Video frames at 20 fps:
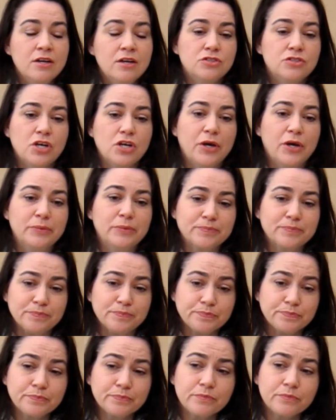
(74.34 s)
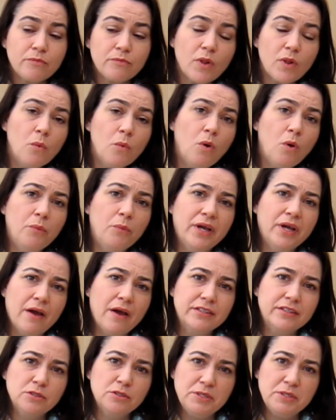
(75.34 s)
So what we're
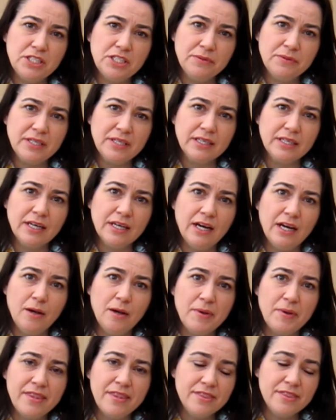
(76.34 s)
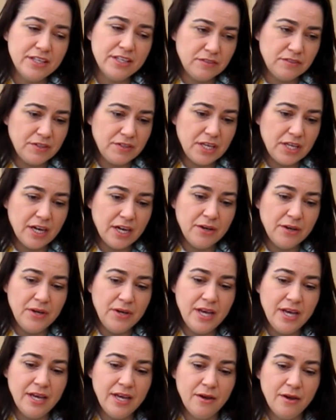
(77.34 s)
going to be doing in this video
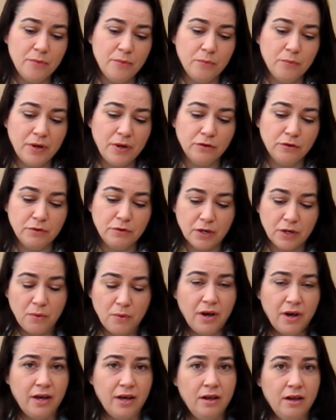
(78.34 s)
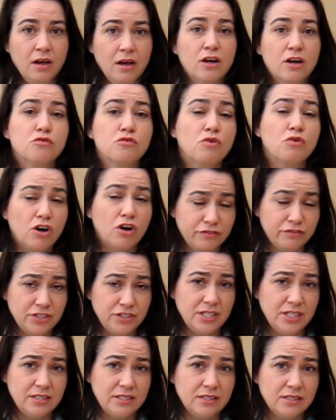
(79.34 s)
will require craft
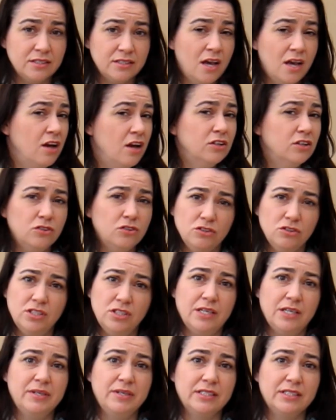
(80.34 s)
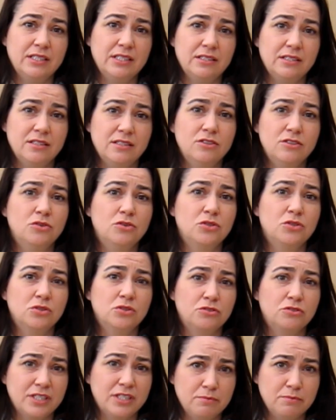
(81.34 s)
scissors, not your sewing scissors, not your
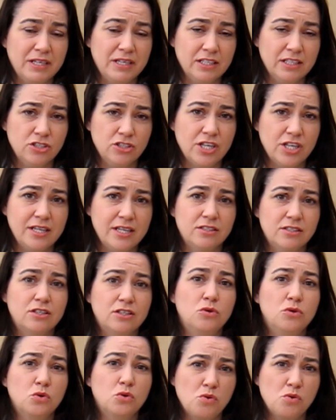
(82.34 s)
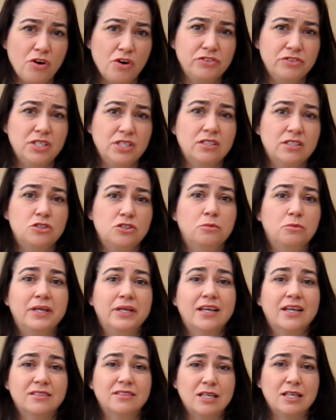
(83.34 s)
dressmaker shears, your craft scissors. You'll be
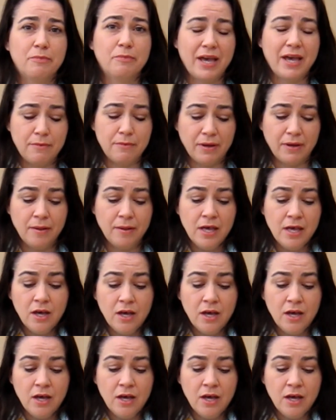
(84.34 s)
cutting paper.